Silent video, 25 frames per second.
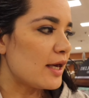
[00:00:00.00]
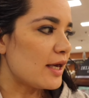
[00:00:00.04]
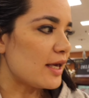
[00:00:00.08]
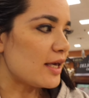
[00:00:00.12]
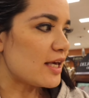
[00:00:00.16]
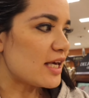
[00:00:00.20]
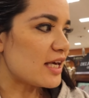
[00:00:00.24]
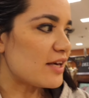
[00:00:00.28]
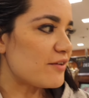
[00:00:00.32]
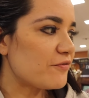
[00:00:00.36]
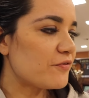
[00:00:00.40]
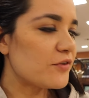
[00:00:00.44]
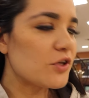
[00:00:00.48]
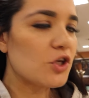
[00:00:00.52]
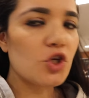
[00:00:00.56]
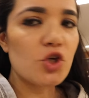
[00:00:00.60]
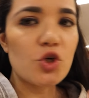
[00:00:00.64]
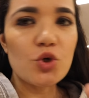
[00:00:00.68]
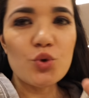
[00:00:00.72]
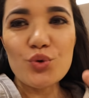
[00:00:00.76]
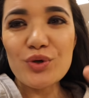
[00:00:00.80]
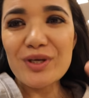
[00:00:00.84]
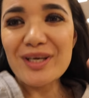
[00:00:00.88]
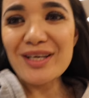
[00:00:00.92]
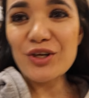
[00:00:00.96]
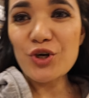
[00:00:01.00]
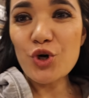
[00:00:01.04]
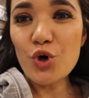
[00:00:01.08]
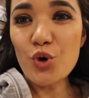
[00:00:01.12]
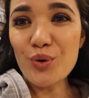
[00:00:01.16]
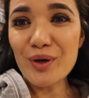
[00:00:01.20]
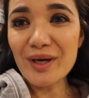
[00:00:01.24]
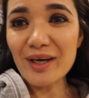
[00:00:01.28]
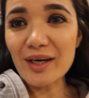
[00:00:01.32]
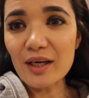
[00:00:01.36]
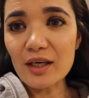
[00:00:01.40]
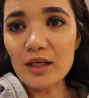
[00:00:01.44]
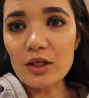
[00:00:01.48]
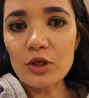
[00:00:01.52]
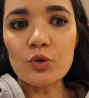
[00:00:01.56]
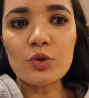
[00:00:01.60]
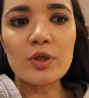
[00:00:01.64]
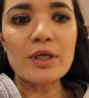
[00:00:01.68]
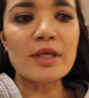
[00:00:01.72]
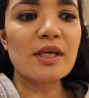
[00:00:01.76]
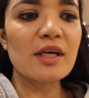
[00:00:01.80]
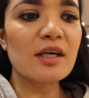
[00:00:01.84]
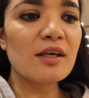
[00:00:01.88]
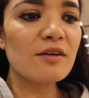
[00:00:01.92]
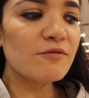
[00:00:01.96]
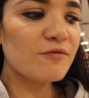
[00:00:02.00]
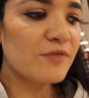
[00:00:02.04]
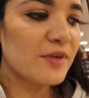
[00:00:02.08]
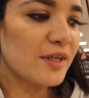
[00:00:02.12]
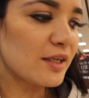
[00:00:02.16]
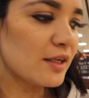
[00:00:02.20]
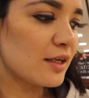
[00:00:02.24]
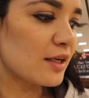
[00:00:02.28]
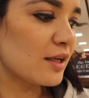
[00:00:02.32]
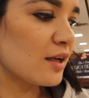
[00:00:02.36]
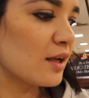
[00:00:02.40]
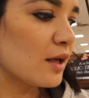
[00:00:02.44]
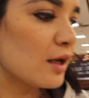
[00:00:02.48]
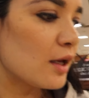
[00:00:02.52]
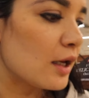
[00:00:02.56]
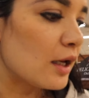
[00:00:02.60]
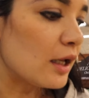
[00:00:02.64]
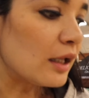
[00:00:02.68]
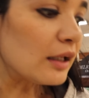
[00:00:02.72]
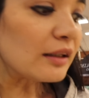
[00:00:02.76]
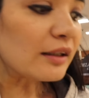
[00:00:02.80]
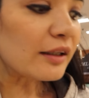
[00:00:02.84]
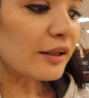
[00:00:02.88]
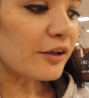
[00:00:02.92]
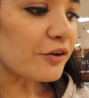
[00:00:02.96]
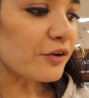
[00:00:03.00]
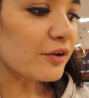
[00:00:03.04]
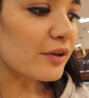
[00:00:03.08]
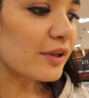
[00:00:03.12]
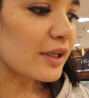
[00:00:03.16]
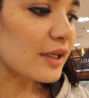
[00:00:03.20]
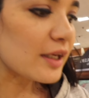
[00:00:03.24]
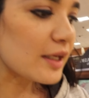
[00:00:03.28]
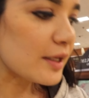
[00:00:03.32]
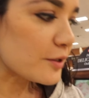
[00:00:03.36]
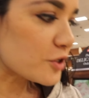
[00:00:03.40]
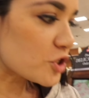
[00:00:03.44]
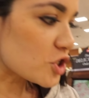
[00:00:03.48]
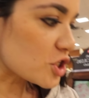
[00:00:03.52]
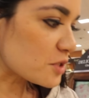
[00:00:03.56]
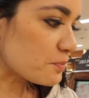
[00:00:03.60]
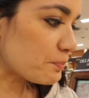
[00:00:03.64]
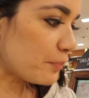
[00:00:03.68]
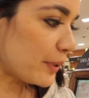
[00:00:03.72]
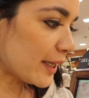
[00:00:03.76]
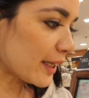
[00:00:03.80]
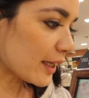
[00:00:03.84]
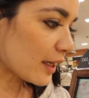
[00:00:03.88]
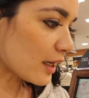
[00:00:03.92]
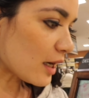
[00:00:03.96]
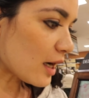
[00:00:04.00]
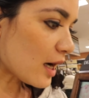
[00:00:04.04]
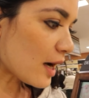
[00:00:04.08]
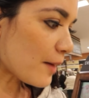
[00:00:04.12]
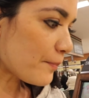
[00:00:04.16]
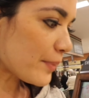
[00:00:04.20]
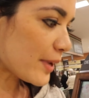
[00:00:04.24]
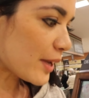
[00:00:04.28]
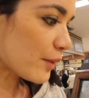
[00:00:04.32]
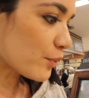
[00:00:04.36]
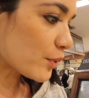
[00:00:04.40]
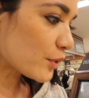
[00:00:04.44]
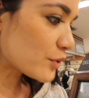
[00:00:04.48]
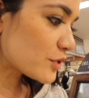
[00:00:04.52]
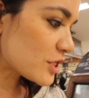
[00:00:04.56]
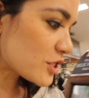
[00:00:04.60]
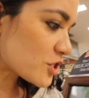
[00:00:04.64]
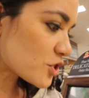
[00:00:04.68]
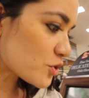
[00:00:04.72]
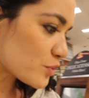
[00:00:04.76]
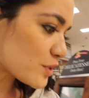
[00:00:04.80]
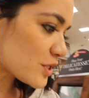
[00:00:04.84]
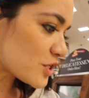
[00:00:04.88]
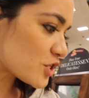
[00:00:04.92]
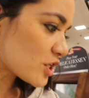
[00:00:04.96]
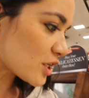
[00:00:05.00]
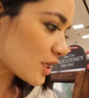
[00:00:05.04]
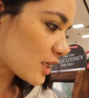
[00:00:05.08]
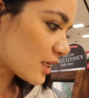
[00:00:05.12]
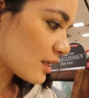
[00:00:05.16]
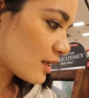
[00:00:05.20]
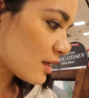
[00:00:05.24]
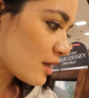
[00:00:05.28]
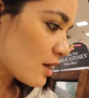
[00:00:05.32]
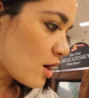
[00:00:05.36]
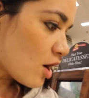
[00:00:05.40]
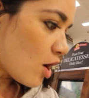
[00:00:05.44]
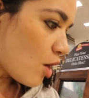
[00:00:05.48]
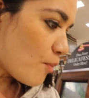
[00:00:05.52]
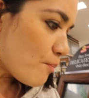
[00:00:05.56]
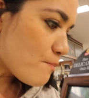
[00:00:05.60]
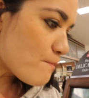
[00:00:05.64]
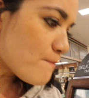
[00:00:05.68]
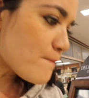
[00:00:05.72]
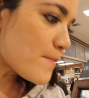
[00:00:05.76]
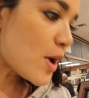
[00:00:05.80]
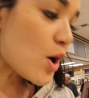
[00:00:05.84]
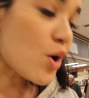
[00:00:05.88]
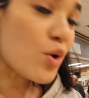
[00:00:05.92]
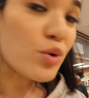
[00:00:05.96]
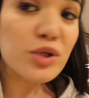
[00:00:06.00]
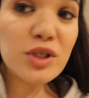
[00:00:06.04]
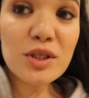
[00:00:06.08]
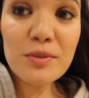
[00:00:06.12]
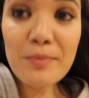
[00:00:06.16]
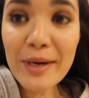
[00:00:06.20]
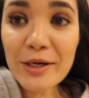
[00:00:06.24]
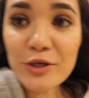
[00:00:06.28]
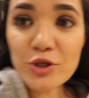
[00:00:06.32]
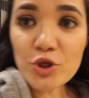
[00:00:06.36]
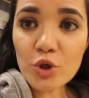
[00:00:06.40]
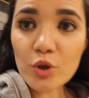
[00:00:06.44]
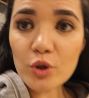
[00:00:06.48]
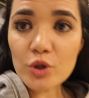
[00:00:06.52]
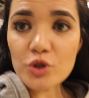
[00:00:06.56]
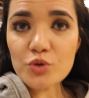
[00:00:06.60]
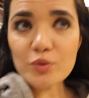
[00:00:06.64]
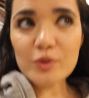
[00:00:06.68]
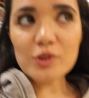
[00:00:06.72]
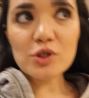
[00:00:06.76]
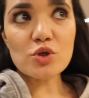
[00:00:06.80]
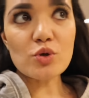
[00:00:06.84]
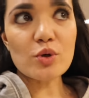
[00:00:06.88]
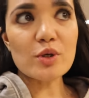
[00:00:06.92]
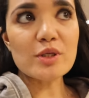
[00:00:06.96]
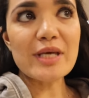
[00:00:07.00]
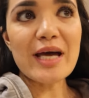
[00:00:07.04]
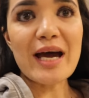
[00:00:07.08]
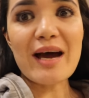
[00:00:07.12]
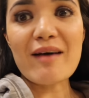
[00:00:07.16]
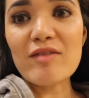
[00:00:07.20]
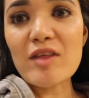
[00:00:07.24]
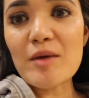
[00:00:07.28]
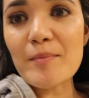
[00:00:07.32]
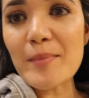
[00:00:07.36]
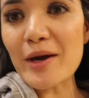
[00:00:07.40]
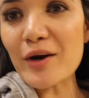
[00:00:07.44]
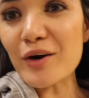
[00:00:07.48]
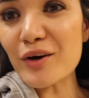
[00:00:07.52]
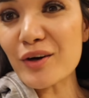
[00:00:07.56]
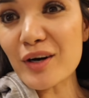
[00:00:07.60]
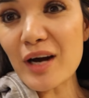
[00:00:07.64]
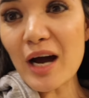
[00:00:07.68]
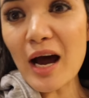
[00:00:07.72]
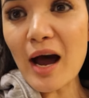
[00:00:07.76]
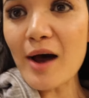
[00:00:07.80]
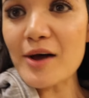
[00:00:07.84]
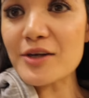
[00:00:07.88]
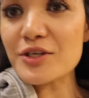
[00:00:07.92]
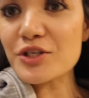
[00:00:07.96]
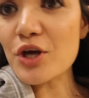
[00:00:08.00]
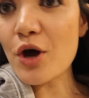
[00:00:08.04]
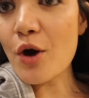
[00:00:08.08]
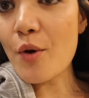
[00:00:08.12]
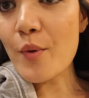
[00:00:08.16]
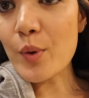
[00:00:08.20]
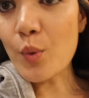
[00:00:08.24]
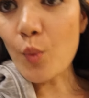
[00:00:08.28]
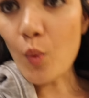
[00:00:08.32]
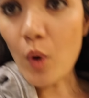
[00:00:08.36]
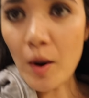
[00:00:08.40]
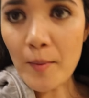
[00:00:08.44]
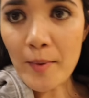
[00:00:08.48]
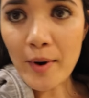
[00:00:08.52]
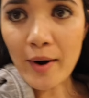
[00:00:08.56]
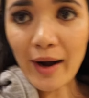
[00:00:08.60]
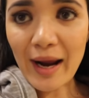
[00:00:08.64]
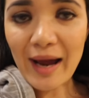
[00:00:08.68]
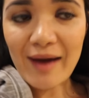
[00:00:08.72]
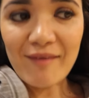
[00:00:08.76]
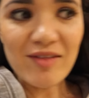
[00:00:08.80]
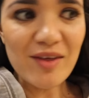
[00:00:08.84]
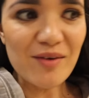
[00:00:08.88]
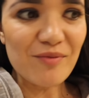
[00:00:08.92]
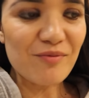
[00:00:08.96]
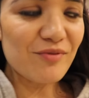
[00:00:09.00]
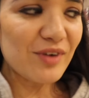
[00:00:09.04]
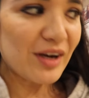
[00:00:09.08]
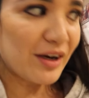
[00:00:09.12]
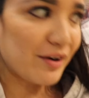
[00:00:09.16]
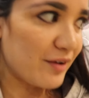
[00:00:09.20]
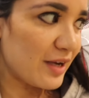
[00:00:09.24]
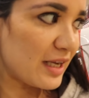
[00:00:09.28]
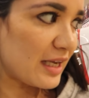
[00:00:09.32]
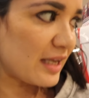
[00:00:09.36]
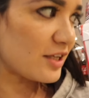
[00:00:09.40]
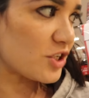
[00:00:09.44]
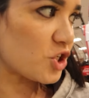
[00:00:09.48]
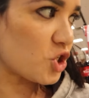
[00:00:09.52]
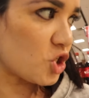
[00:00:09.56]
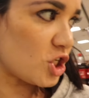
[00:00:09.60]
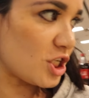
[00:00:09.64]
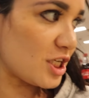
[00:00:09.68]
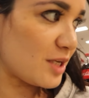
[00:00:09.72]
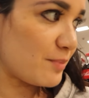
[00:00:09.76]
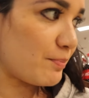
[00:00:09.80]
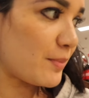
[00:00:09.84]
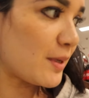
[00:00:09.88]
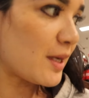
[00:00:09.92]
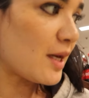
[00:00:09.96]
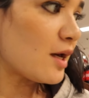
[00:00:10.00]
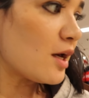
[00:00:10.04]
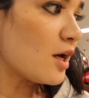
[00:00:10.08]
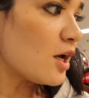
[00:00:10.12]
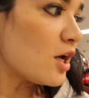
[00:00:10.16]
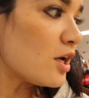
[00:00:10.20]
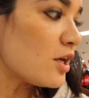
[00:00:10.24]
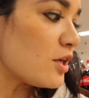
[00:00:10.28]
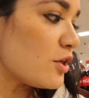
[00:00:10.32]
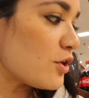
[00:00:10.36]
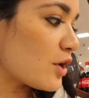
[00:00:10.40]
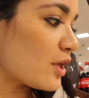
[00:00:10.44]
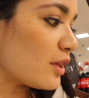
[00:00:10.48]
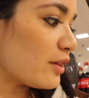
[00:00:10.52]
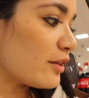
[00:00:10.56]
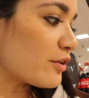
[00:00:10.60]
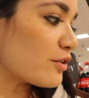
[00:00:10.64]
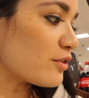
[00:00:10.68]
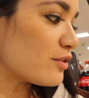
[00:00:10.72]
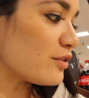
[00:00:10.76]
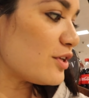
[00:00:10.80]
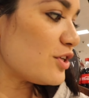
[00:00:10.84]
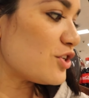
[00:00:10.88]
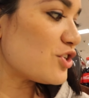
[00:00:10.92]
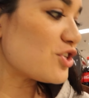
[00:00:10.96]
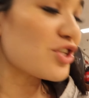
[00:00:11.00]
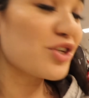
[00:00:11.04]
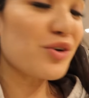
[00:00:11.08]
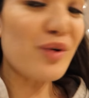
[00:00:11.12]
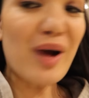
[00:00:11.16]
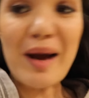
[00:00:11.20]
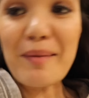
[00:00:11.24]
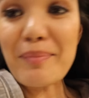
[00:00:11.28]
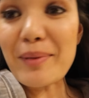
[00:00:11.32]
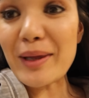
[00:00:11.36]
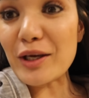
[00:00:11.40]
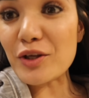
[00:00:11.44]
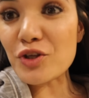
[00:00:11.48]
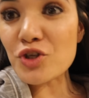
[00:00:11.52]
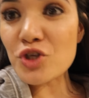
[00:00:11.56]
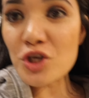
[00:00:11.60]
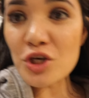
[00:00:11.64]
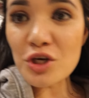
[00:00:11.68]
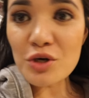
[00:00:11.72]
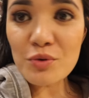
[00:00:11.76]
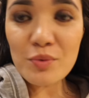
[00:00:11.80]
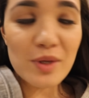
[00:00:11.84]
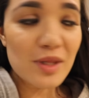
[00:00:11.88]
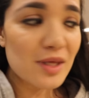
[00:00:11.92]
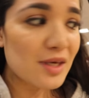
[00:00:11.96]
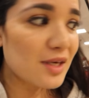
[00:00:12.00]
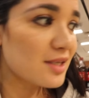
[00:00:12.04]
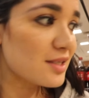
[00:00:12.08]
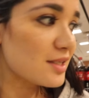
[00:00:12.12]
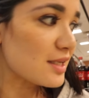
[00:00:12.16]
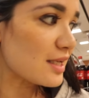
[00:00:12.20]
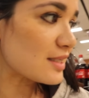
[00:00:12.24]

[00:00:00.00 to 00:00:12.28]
If you need quick, you need convenient, literally just pick up a rotisserie chicken. Most major grocery stores have them. I heard Costco and Walmart have them very cheap. You can literally just grab like two of these.